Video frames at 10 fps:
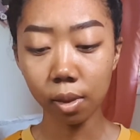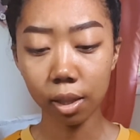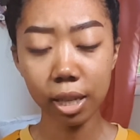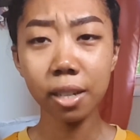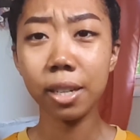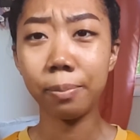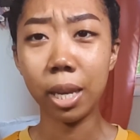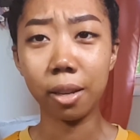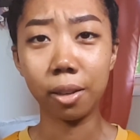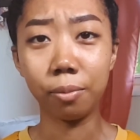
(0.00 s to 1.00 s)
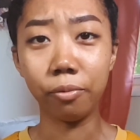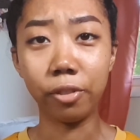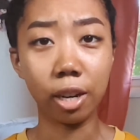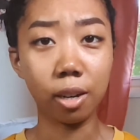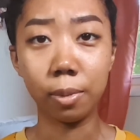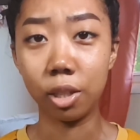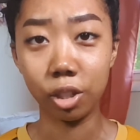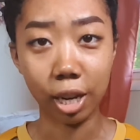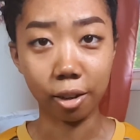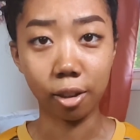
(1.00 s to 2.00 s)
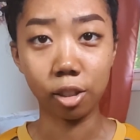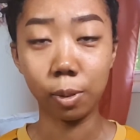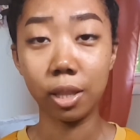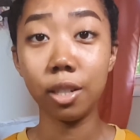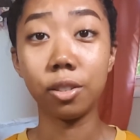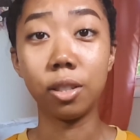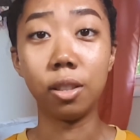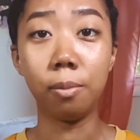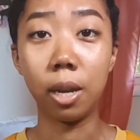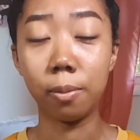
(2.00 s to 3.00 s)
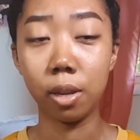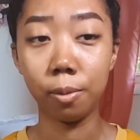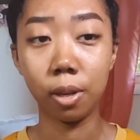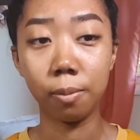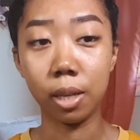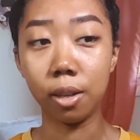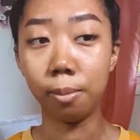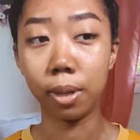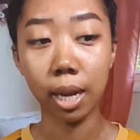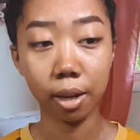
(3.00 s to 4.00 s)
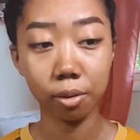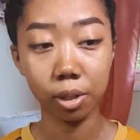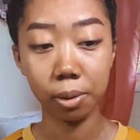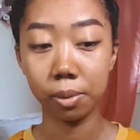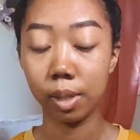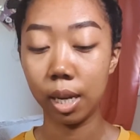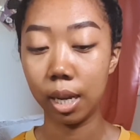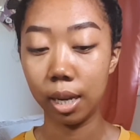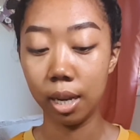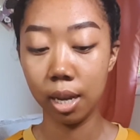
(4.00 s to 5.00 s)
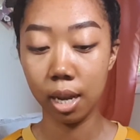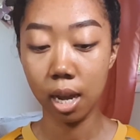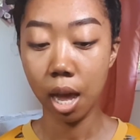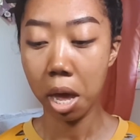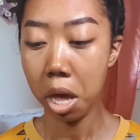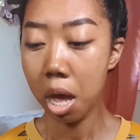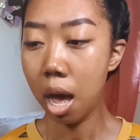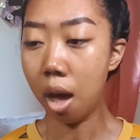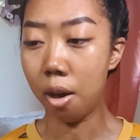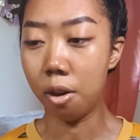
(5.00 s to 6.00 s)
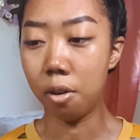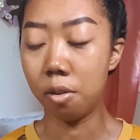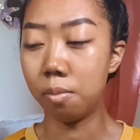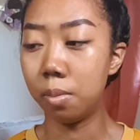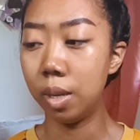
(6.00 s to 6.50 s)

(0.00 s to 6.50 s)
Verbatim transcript: they didn't make very much acknowledgement. They just did the bare minimum. They did Blackout Tuesday. Um,